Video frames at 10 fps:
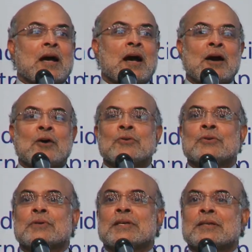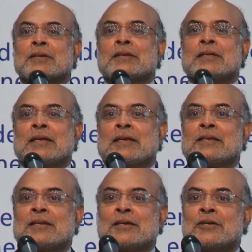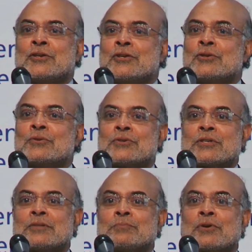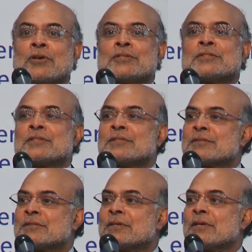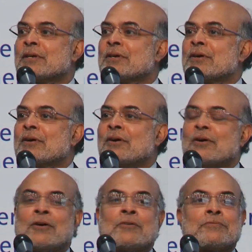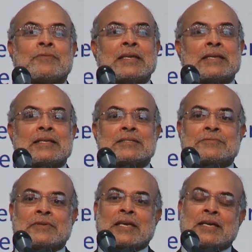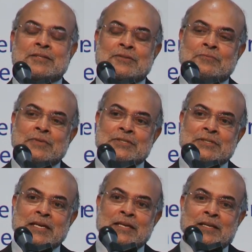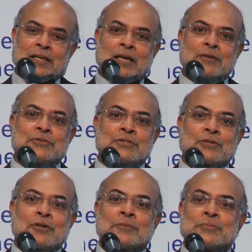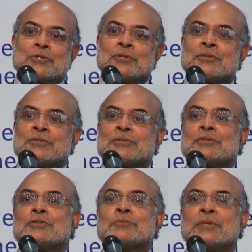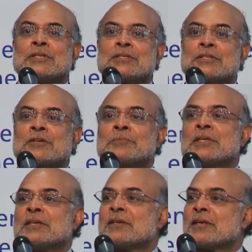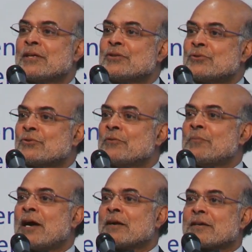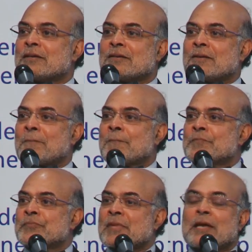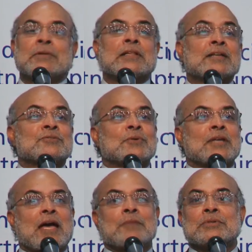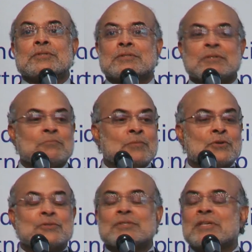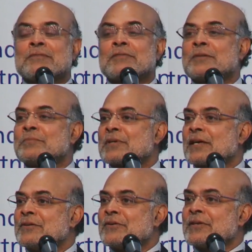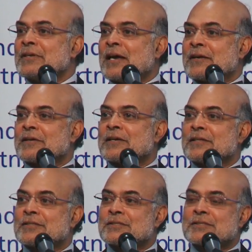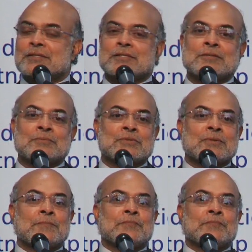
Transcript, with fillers: how you can create a neutral process of intensification, which then allows the crop choice to be determined through a market. I mean, that's what happens in most developed country agriculture systems.